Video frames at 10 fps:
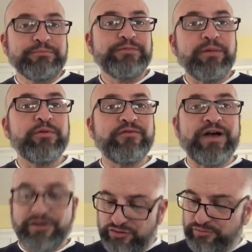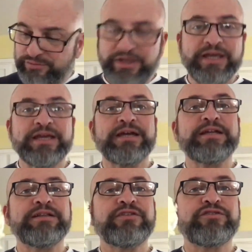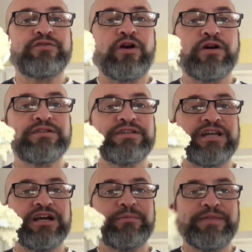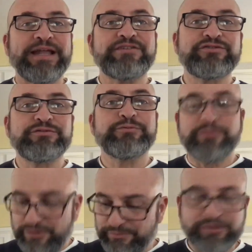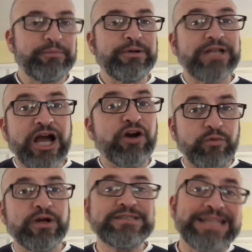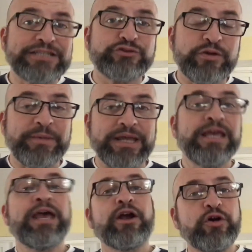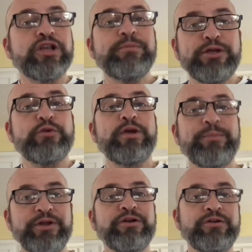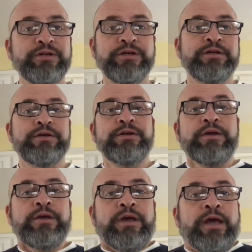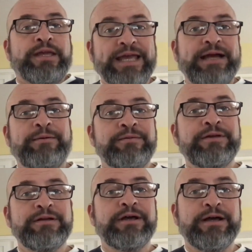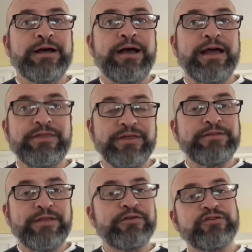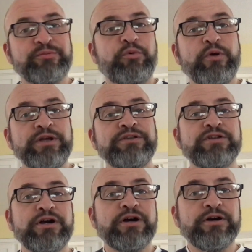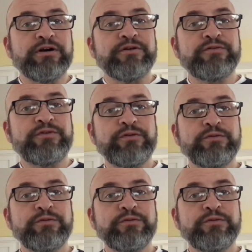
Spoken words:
double the volume, and it's sort of hard to tell, but that's compared to how it was, that's creamy. Could it be creamier? Yeah, I think that there's a point of